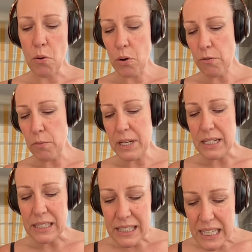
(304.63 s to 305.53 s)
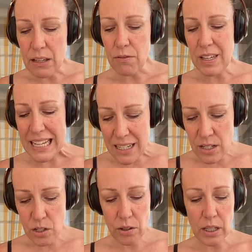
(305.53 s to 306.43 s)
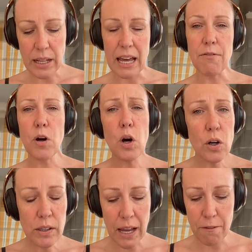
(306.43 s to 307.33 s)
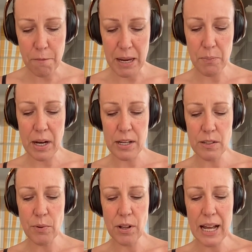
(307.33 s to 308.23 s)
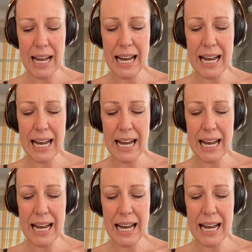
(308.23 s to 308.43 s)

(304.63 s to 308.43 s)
in order for me to live into the life her life made possible.